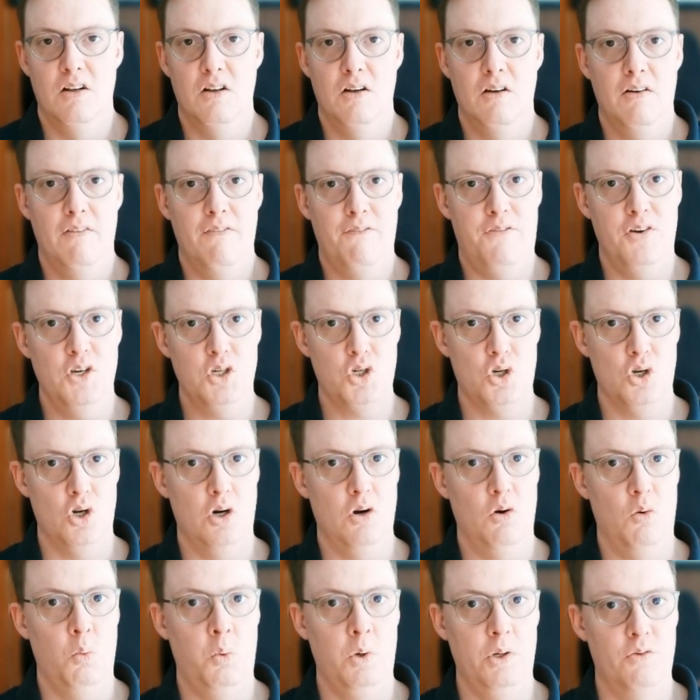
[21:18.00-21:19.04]
Fischer
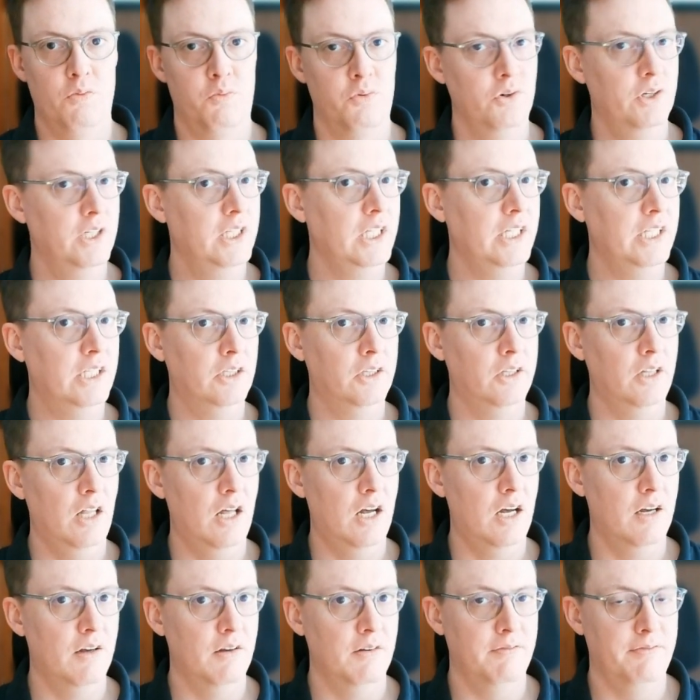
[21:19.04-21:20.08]
would really
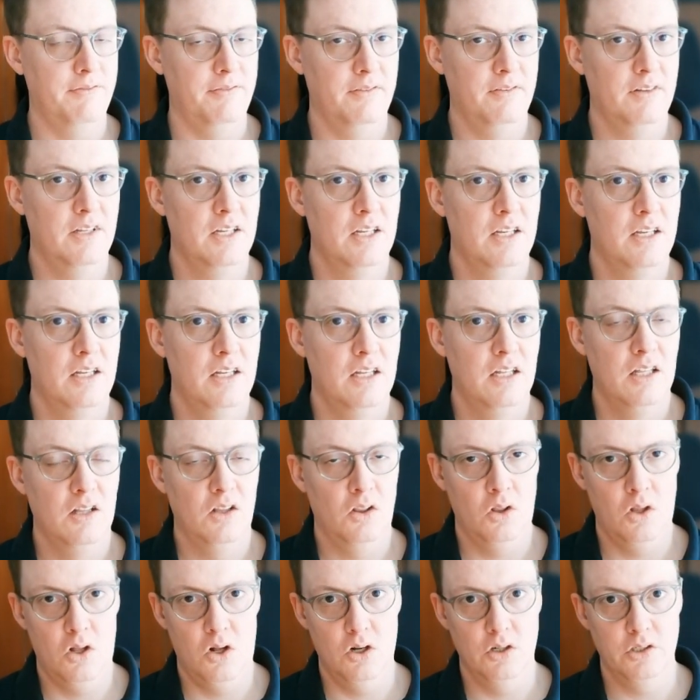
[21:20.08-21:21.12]
love
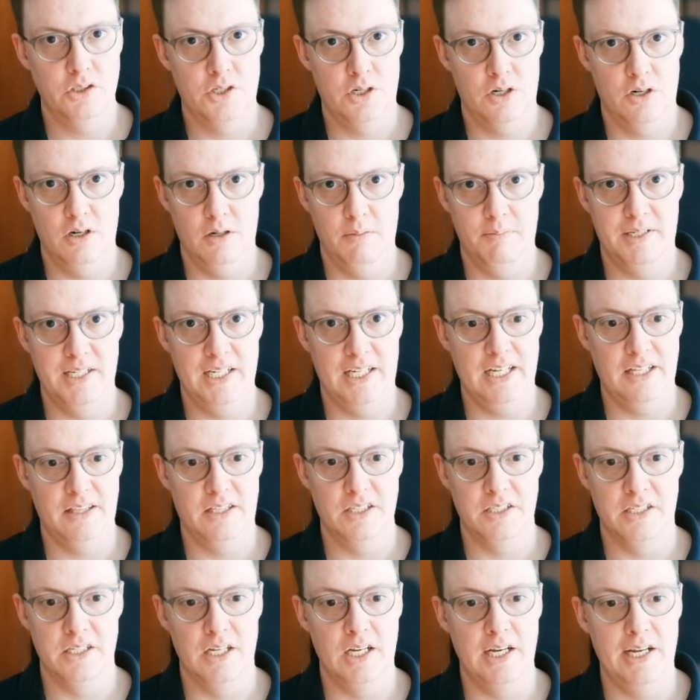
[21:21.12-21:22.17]
long-term to get this
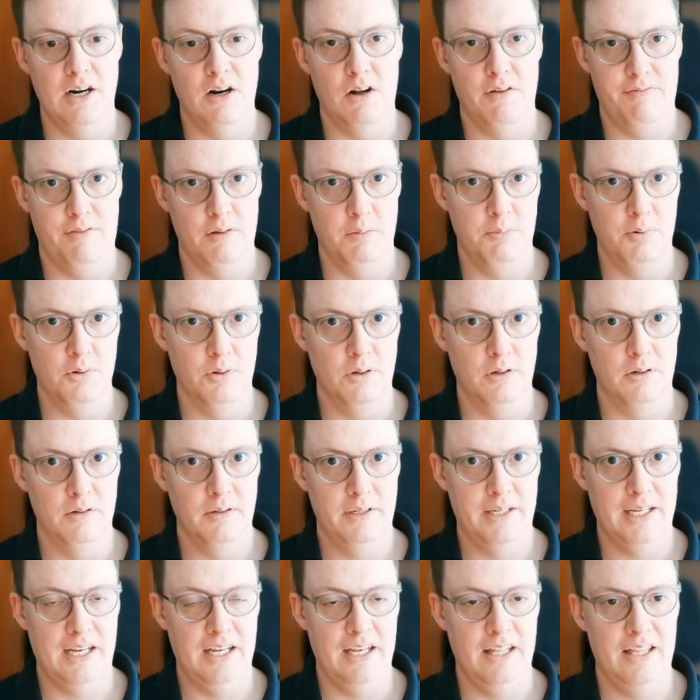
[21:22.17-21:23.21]
knight off the board.
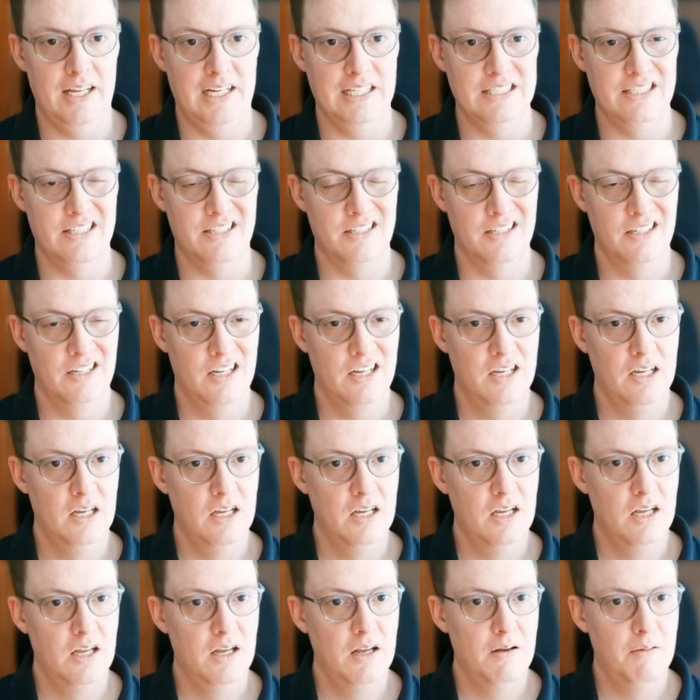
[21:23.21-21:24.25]
Okay, that's...
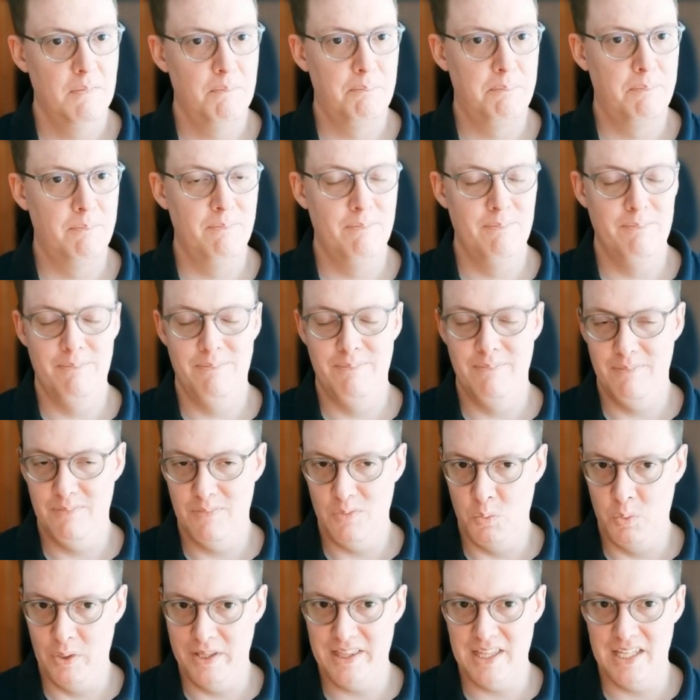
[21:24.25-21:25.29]

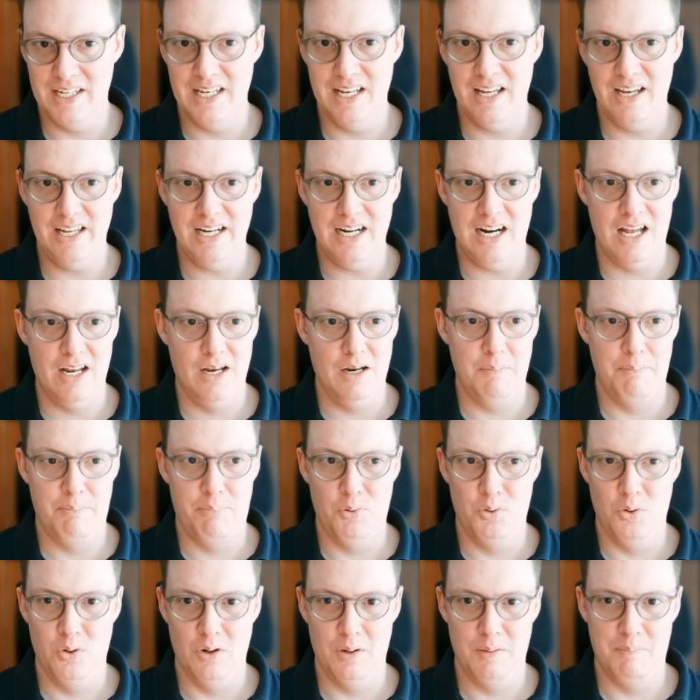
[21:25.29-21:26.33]
With the knight on the
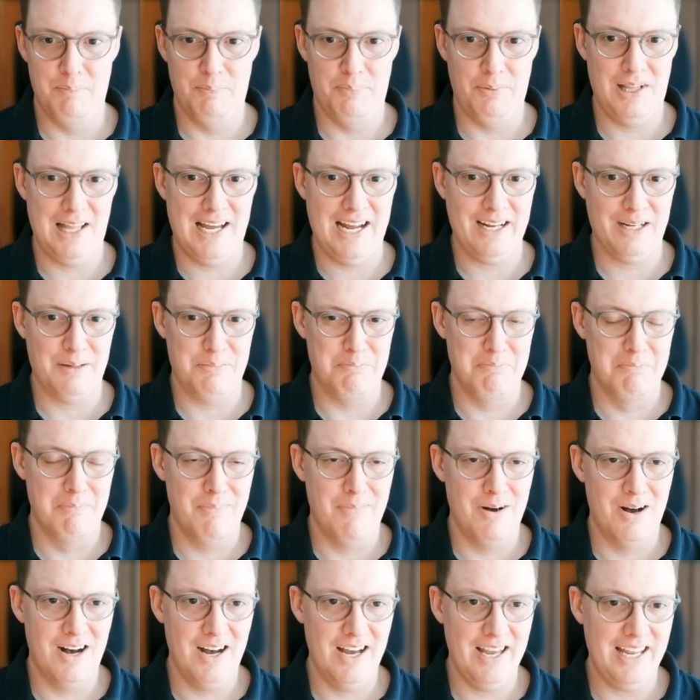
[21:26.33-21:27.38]
board, black
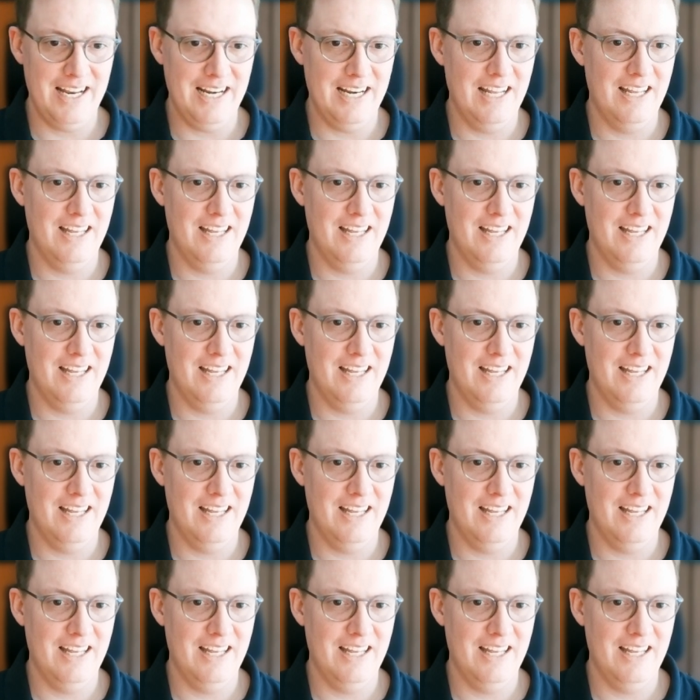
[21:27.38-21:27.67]
might